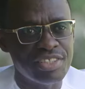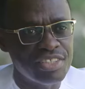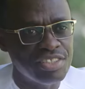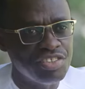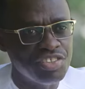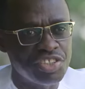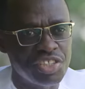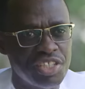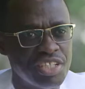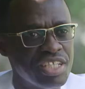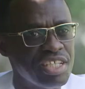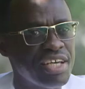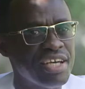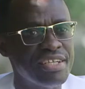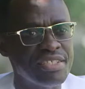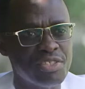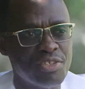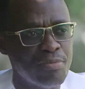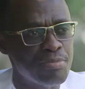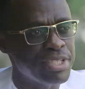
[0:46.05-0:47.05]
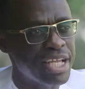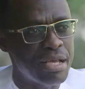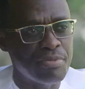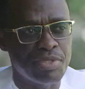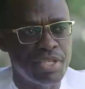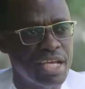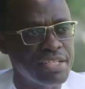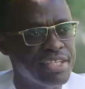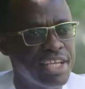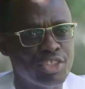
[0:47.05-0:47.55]
engineers.
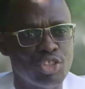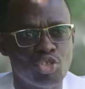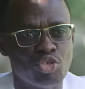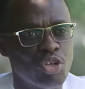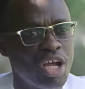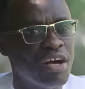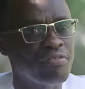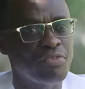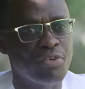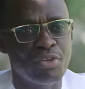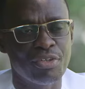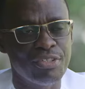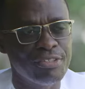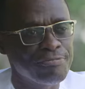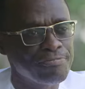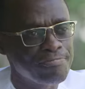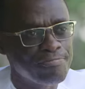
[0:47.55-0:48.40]
Sometimes I just travel.